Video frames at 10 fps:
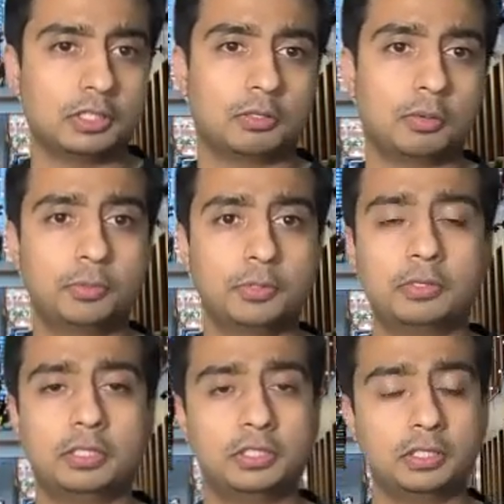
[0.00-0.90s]
and computer
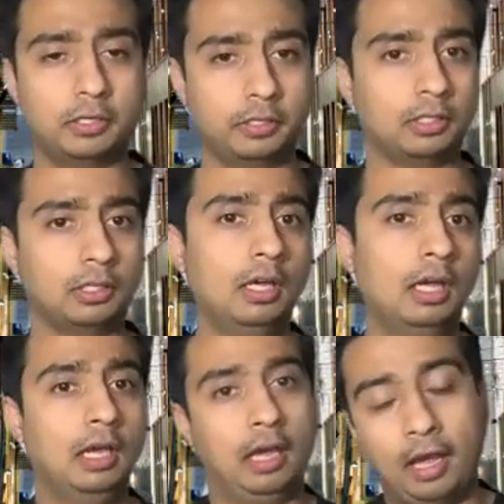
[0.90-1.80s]
engineering
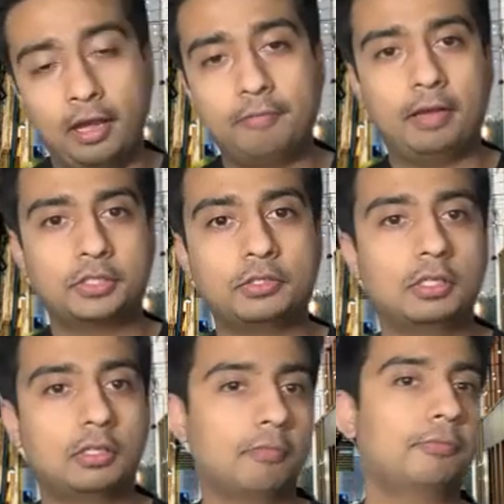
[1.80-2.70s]
have actually
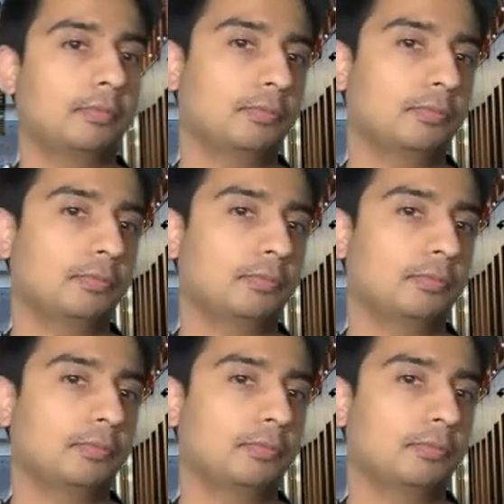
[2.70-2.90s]
come from